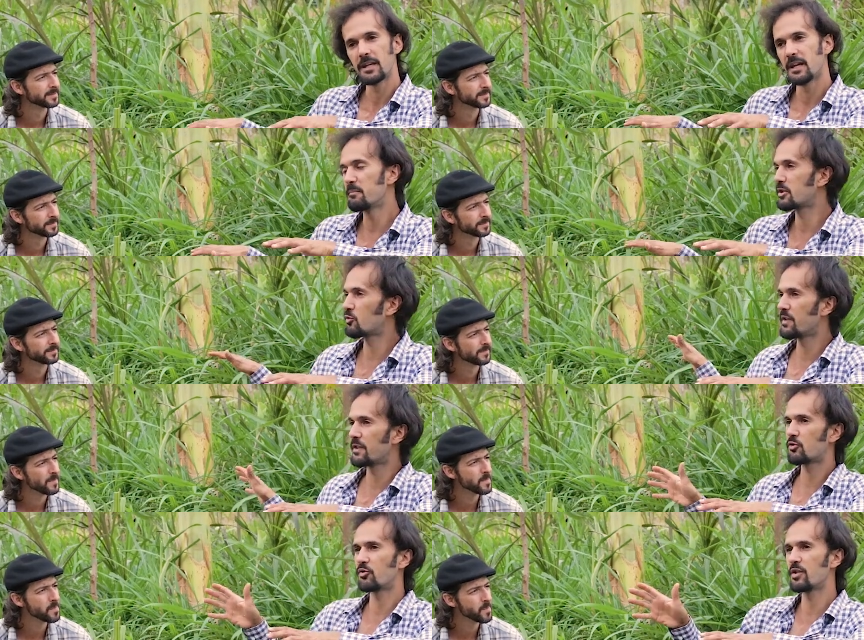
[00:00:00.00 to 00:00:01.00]
Speaker 1: in between
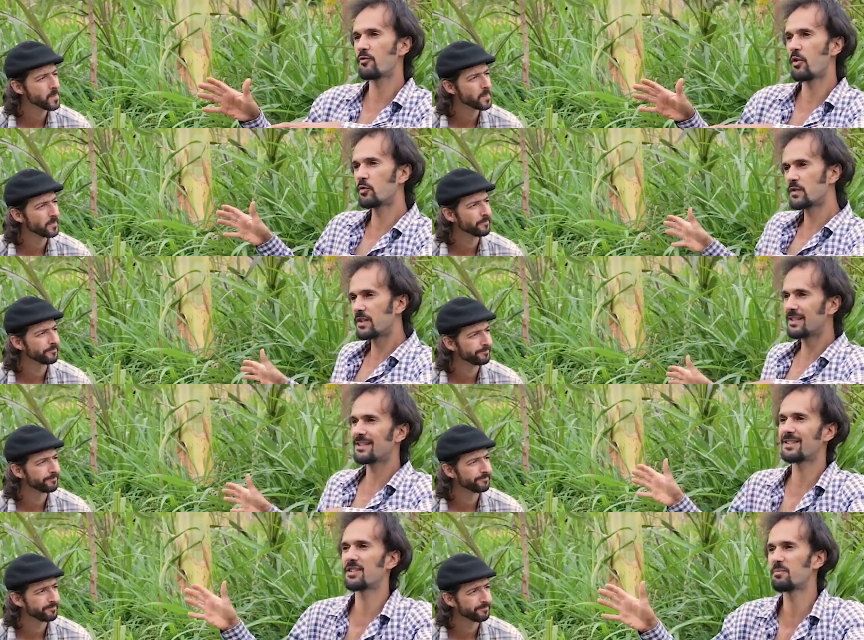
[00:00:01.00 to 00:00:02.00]
the tree rows, the
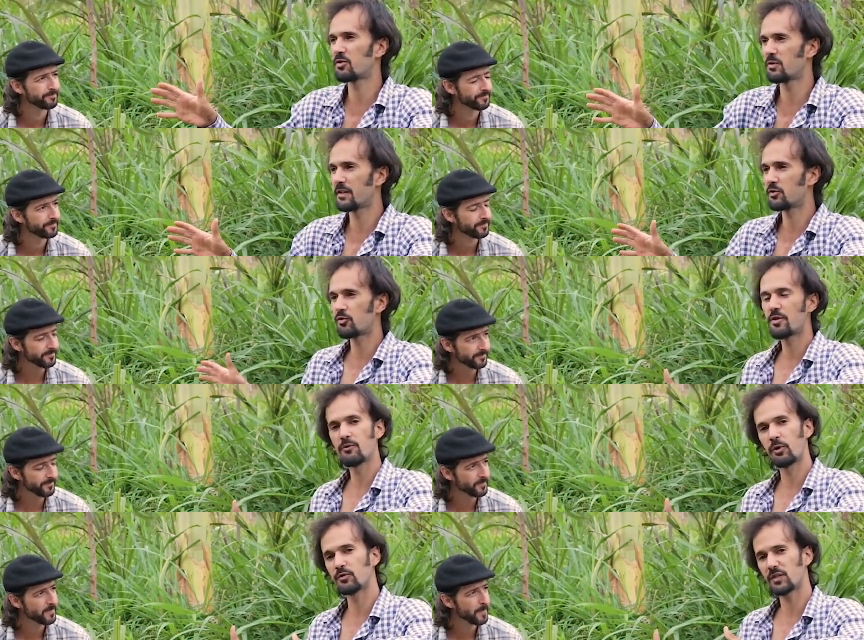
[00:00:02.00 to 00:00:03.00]
distance between the tree
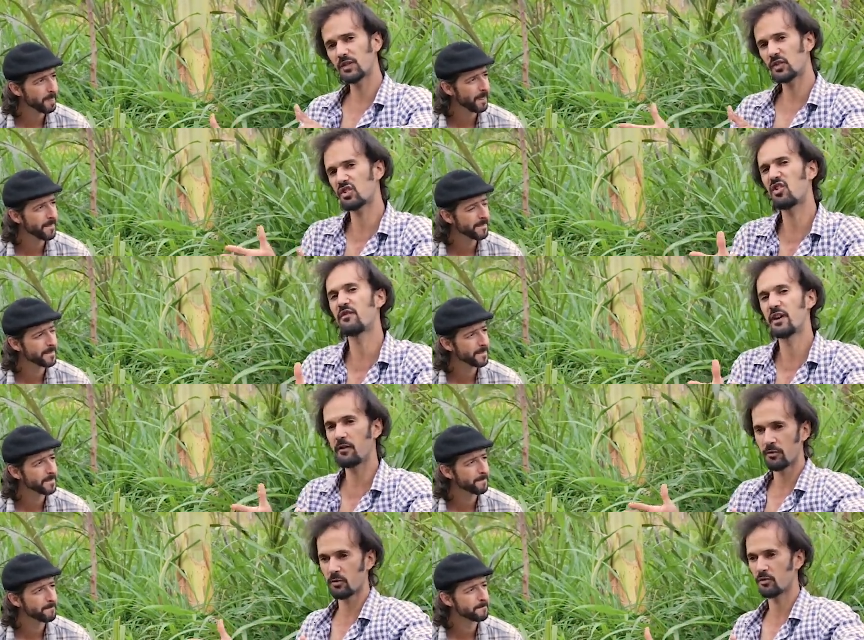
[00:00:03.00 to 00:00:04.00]
rows, this is all
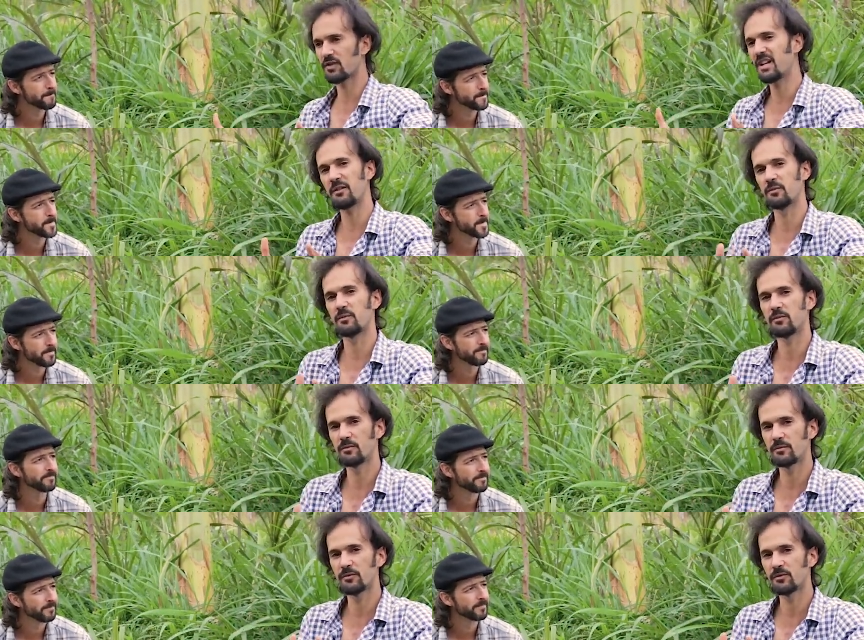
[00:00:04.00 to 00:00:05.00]
variable. It's like
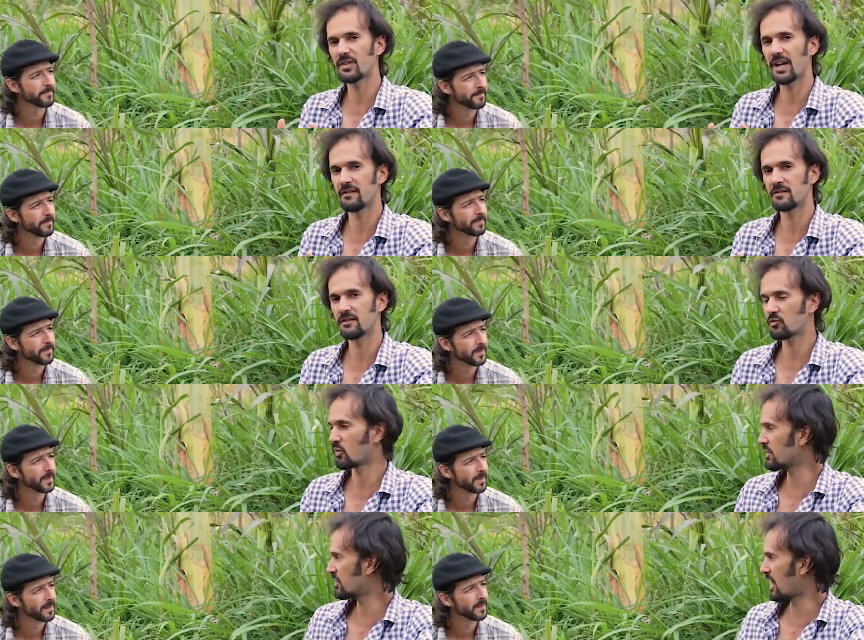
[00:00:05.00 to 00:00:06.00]
you said, it's
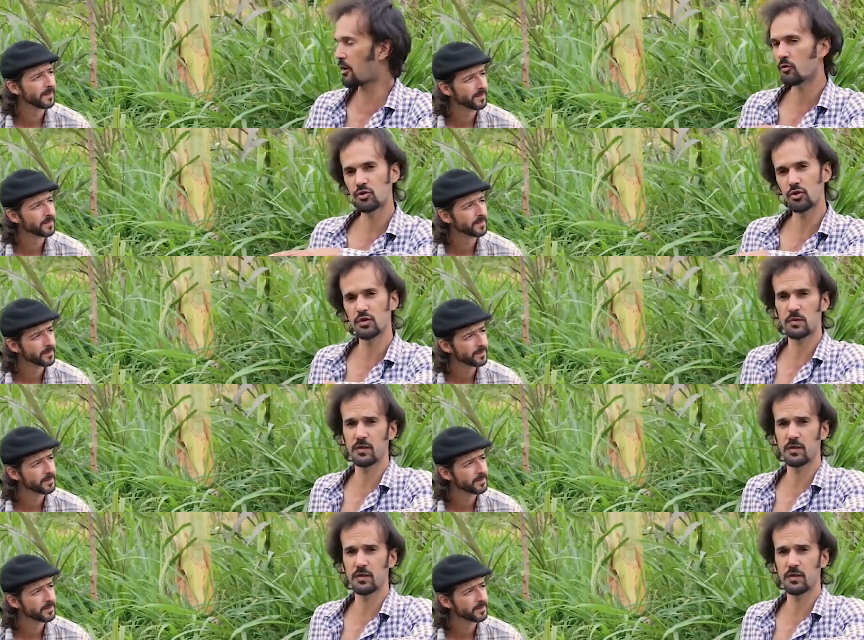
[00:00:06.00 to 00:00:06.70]
what Gennaro chose